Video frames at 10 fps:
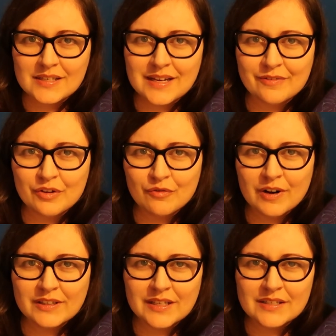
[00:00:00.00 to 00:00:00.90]
I said, if you've
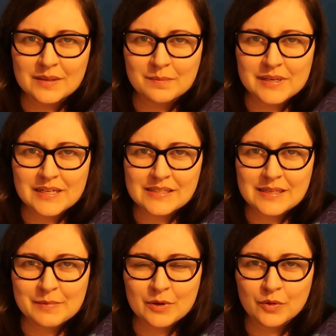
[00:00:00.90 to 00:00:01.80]
read this, then please
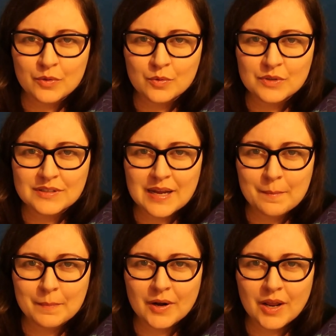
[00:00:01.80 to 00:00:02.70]
leave me your thoughts
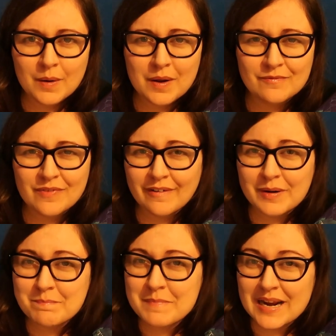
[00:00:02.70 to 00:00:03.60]
down below. I'm very
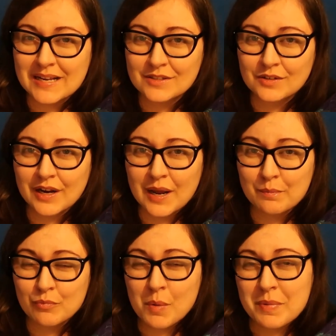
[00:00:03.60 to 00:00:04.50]
mixed on it. I'm
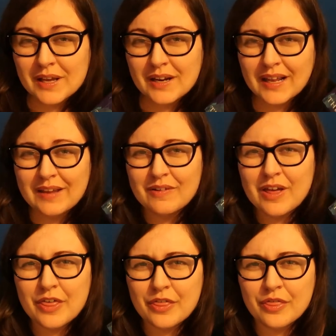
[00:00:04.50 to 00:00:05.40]
probably going to give
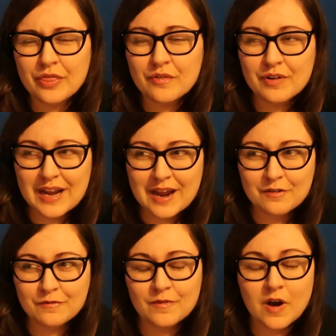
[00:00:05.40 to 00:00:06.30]
it a 3 out
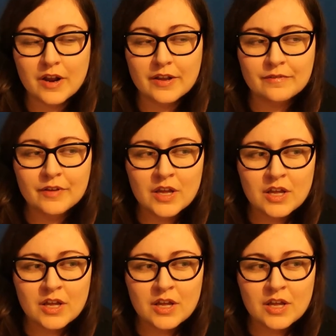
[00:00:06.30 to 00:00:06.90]
of 5.